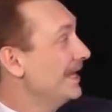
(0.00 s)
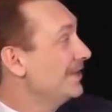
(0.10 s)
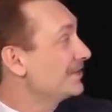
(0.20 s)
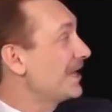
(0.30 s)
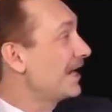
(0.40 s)

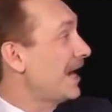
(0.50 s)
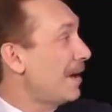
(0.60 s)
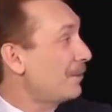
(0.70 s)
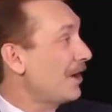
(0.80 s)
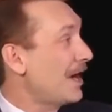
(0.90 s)
Here's
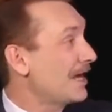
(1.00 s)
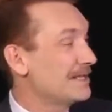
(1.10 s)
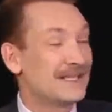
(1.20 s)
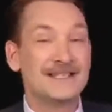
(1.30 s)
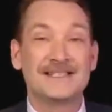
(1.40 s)
copper
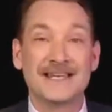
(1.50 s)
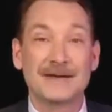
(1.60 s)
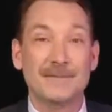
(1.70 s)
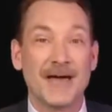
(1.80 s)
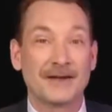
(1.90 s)
ions and
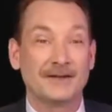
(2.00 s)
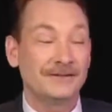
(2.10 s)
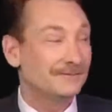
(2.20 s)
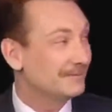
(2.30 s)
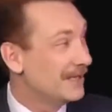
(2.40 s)
zinc
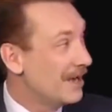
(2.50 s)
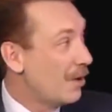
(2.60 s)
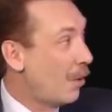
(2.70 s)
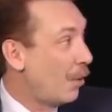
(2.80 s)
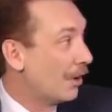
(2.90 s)
metal,
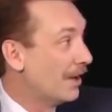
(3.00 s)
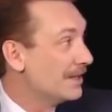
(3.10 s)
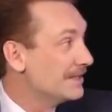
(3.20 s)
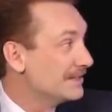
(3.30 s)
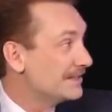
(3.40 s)
or
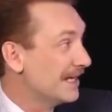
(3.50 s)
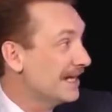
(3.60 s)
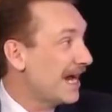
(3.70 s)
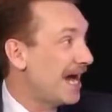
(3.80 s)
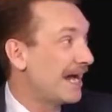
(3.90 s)

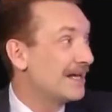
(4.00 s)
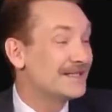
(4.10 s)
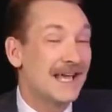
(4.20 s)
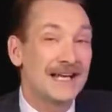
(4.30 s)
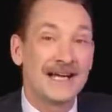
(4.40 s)
zinc
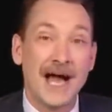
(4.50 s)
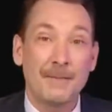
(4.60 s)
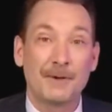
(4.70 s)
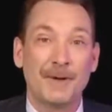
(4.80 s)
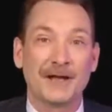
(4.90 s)
ions and
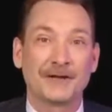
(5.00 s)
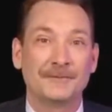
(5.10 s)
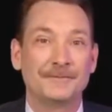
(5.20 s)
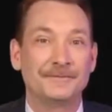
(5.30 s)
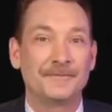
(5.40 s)
copper metal.
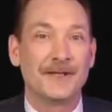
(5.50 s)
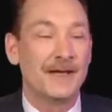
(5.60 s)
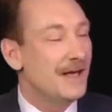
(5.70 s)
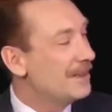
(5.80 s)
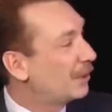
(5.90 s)

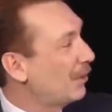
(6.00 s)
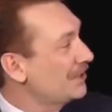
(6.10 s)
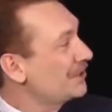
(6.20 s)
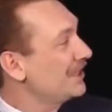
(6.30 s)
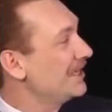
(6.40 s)
The
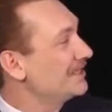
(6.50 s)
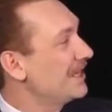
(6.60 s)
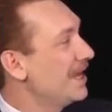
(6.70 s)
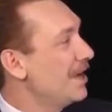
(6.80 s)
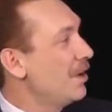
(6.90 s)
question
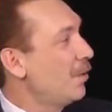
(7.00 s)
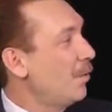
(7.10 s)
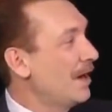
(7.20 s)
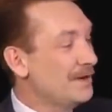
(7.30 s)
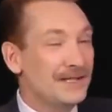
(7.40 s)
is,
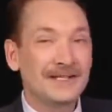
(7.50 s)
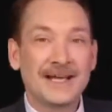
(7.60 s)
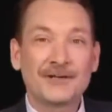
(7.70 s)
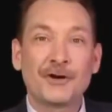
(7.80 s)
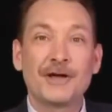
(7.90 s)
where do the
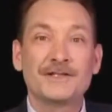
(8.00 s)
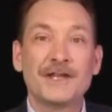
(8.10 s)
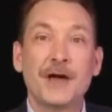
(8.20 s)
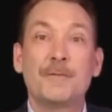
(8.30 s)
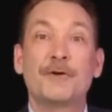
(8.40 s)

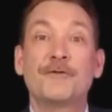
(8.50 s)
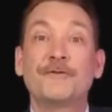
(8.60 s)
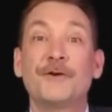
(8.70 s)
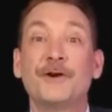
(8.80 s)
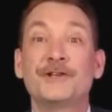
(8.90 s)
electrons
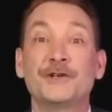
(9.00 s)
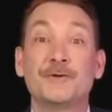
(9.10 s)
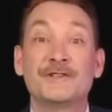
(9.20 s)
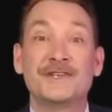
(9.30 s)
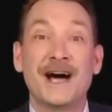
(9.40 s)
prefer
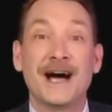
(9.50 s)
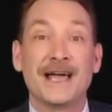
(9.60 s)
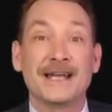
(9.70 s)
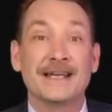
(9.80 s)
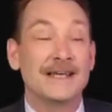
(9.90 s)
to
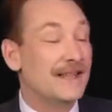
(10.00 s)
reside?